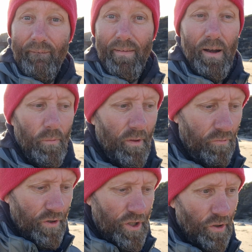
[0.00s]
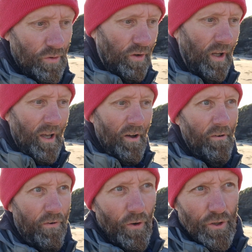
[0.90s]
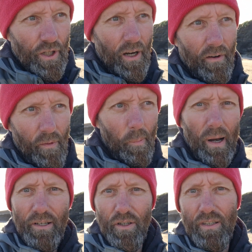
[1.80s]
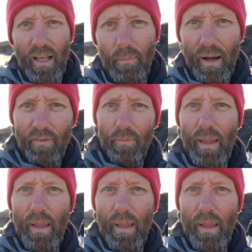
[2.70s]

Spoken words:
You know, with reduced functioning of a brain, just think about it from